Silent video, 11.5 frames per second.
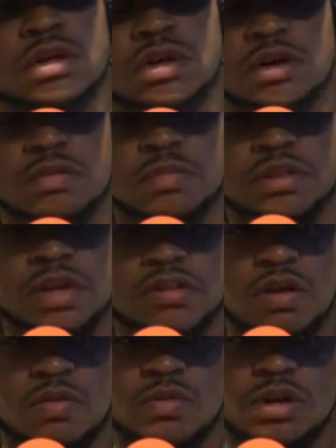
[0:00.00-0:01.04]
But
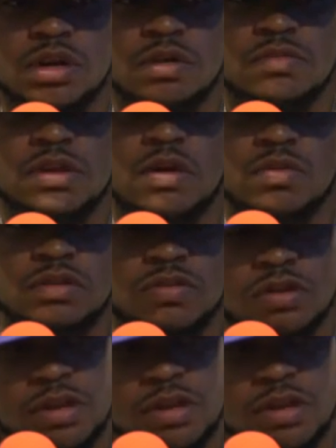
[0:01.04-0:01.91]
that's all what it comes out with. It's on